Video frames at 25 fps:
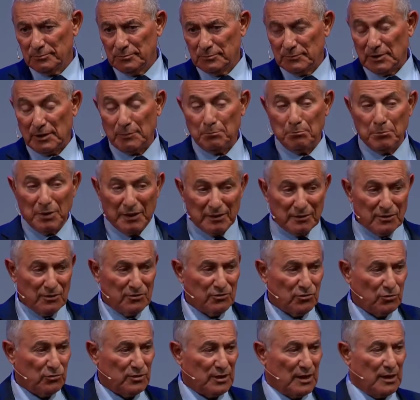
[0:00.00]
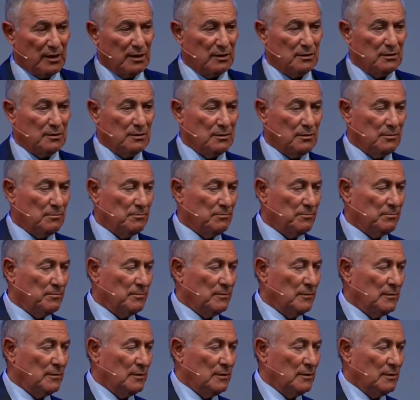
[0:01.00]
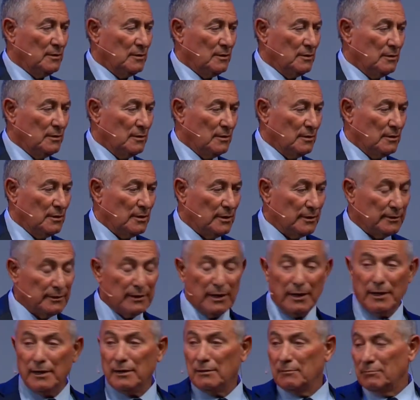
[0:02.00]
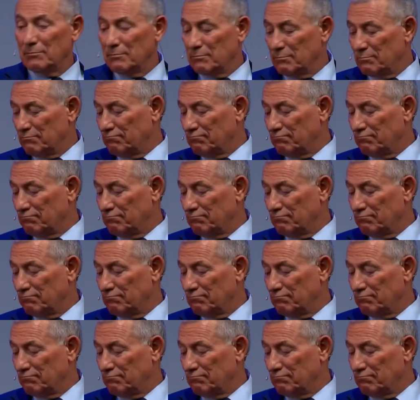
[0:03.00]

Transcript: and better society. And then,